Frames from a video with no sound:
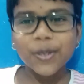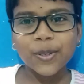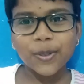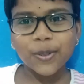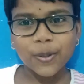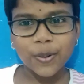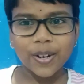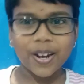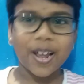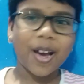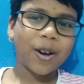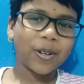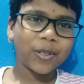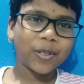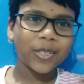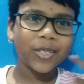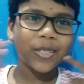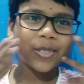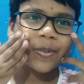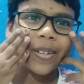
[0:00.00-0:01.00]
So now
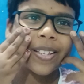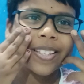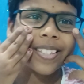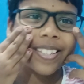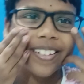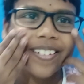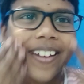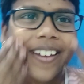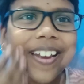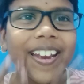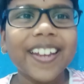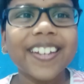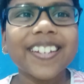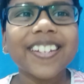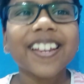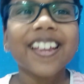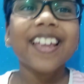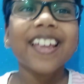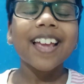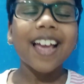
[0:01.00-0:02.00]
this was great,
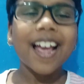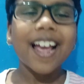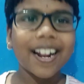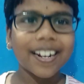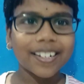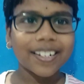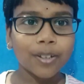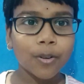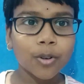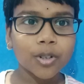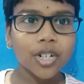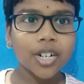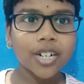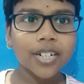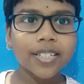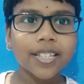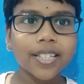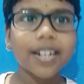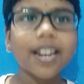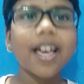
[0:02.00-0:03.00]
and the owner
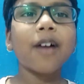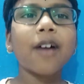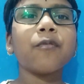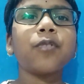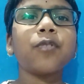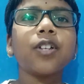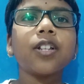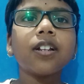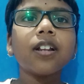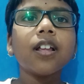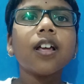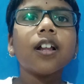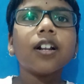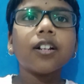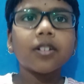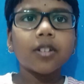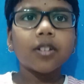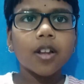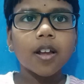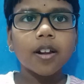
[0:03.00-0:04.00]
said, "I will
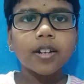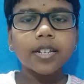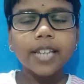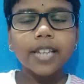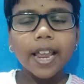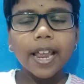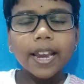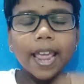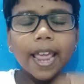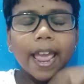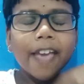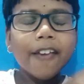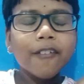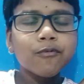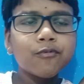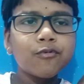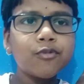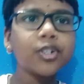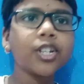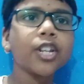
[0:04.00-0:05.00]
tell
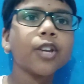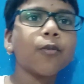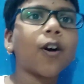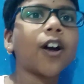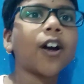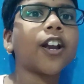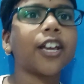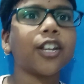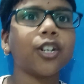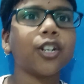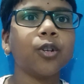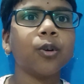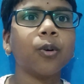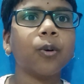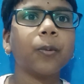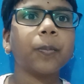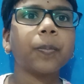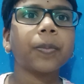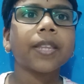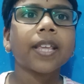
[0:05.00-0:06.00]
everyone I know,
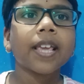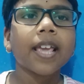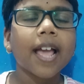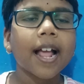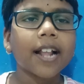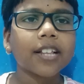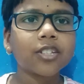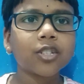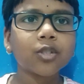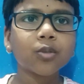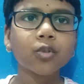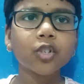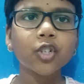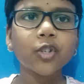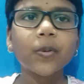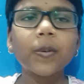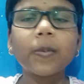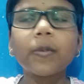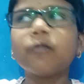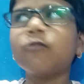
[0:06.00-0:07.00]
and soon you
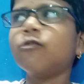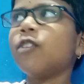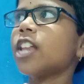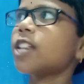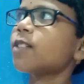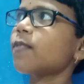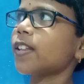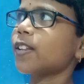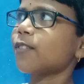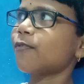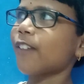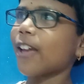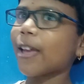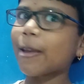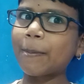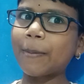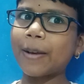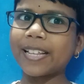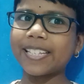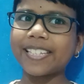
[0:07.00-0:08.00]
will be very, very
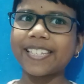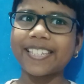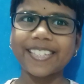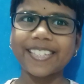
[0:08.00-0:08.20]
famous."